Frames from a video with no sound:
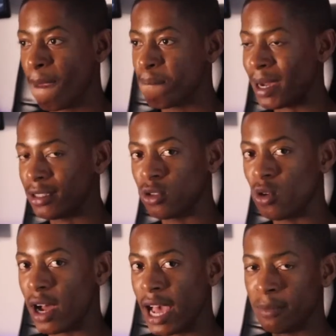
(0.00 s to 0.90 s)
But, you
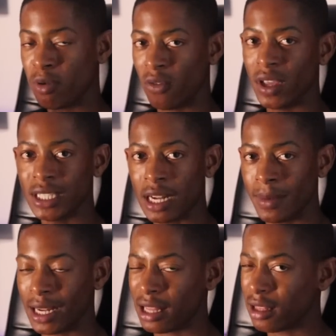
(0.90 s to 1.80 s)
know, at profession, I'm
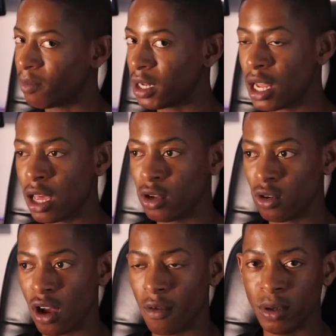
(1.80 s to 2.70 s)
an entrepreneur, you
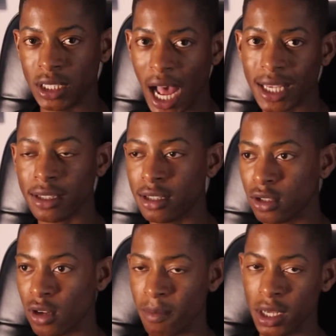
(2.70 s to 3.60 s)
know, I push hustles,
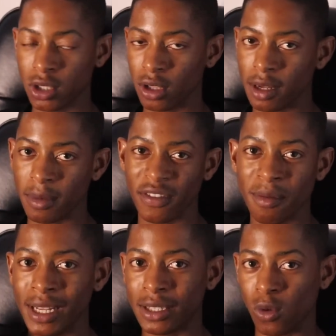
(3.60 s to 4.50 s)
you know, I make sure that my
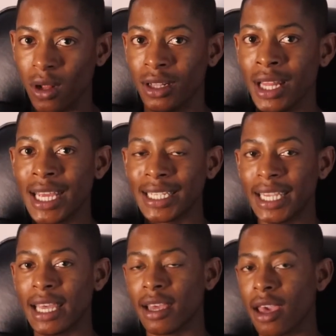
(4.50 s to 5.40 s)
family is well
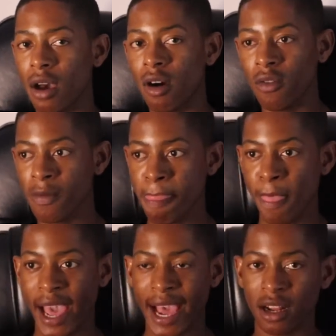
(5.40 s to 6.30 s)
taken care of.
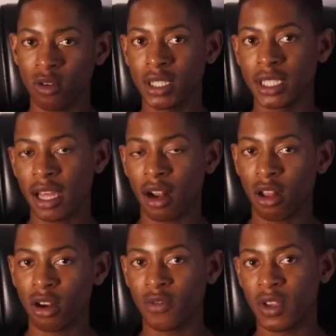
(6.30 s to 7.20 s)
And I noticed that a
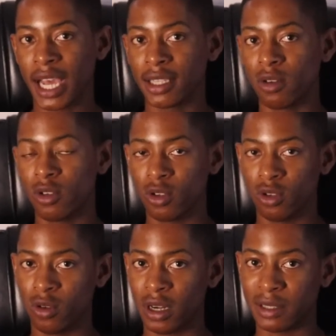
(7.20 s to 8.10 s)
lot of you guys
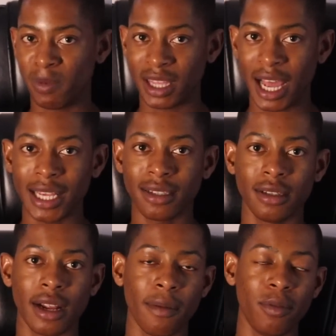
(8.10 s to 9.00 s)
also do respect the hustle
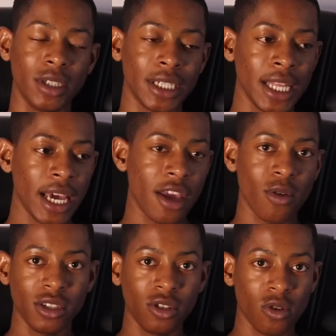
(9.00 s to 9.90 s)
that I push, and you
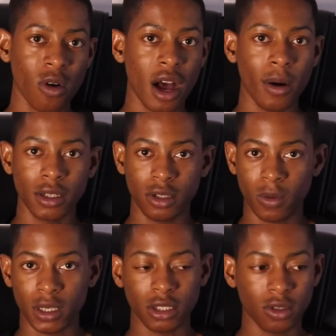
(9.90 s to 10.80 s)
want to know how I do it.